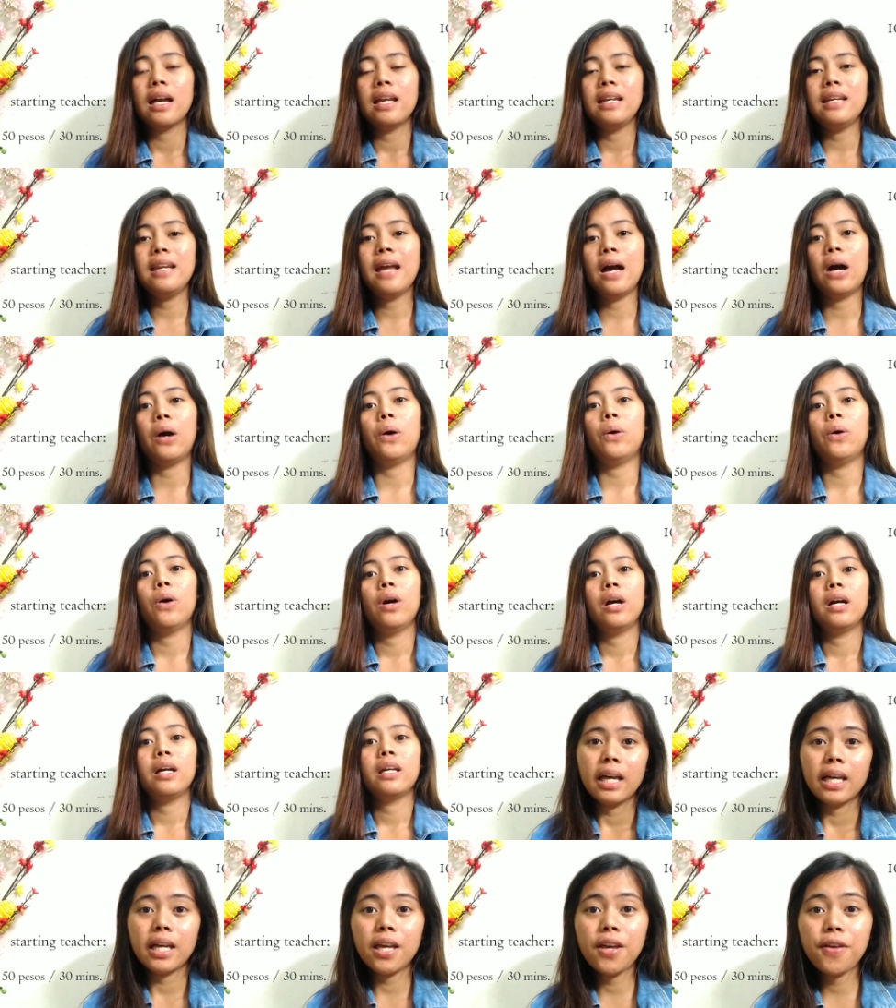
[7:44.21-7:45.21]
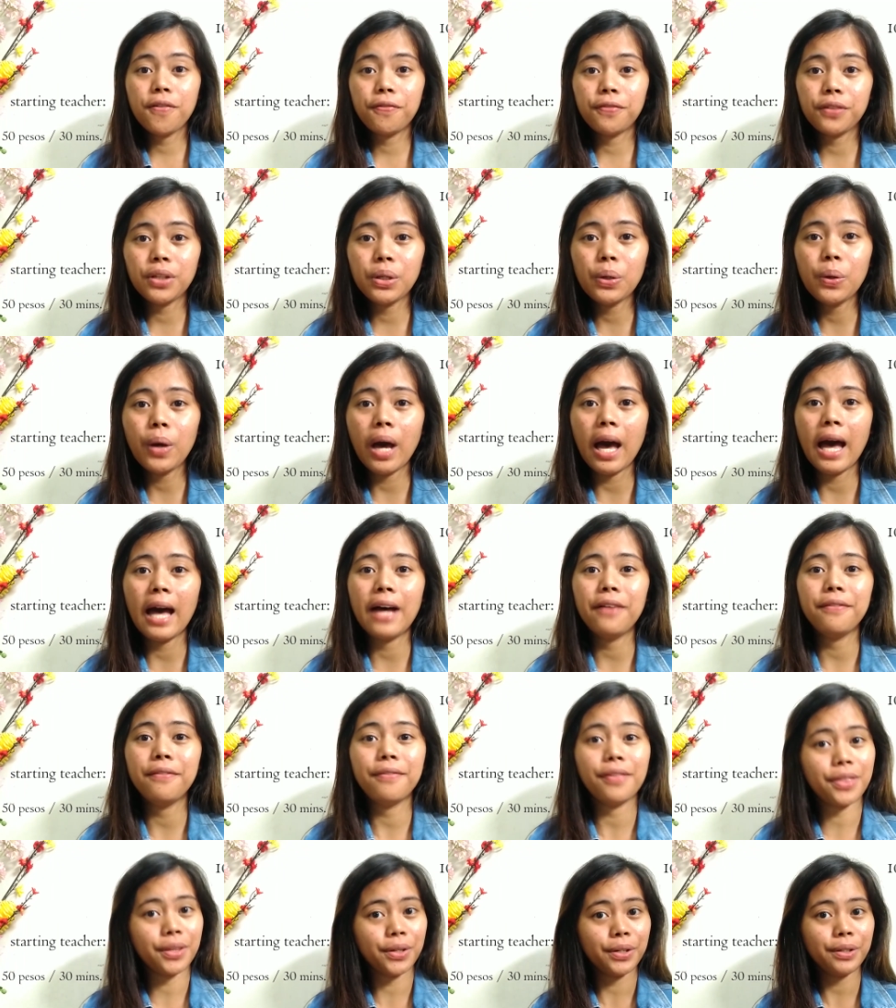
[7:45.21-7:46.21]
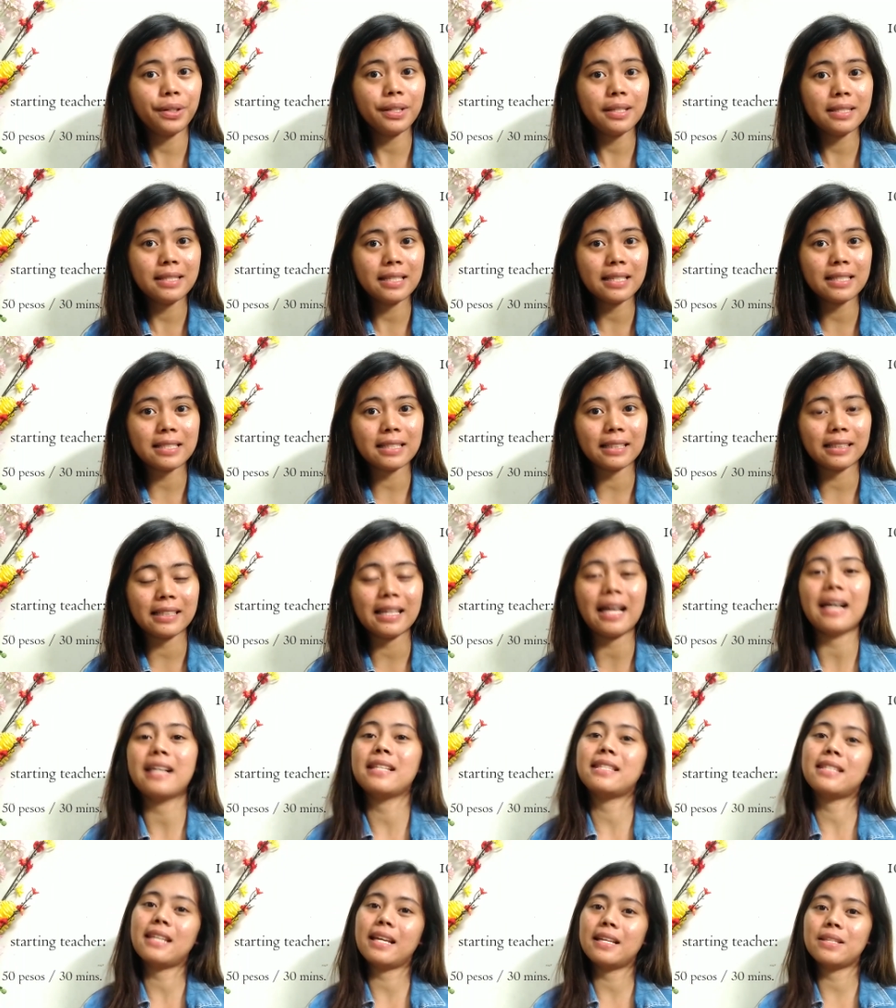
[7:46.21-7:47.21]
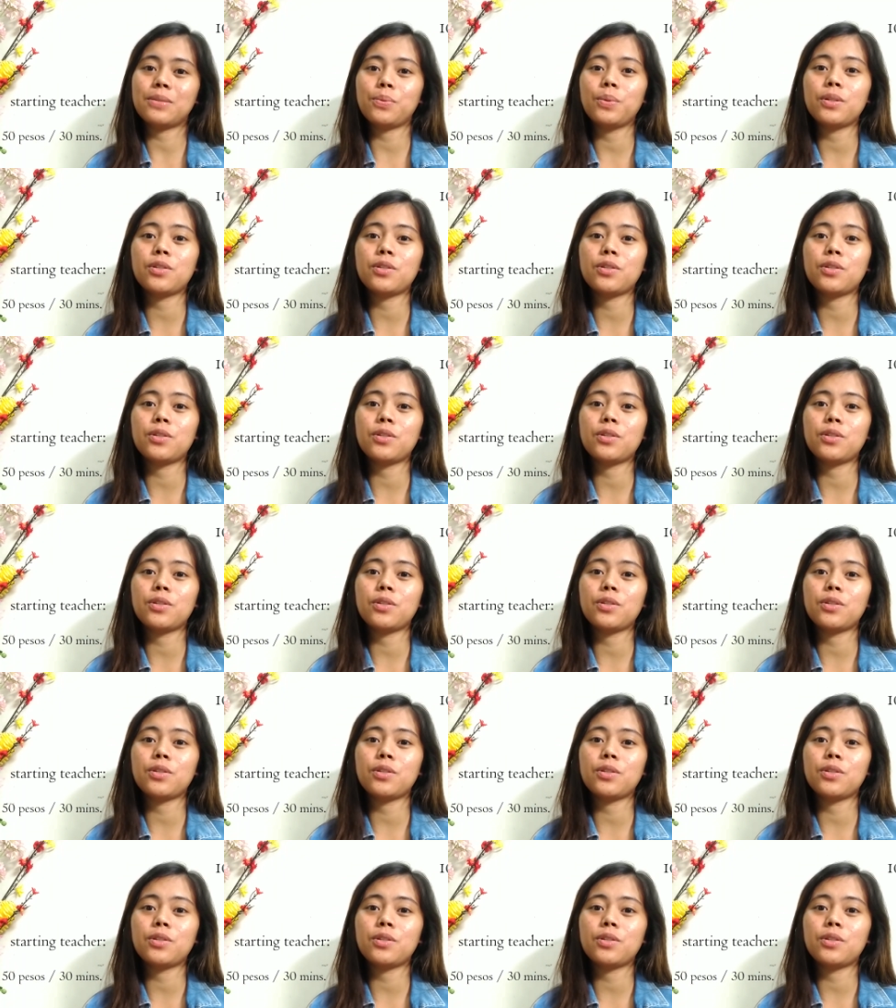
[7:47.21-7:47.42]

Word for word: Now, if you have 36 classes,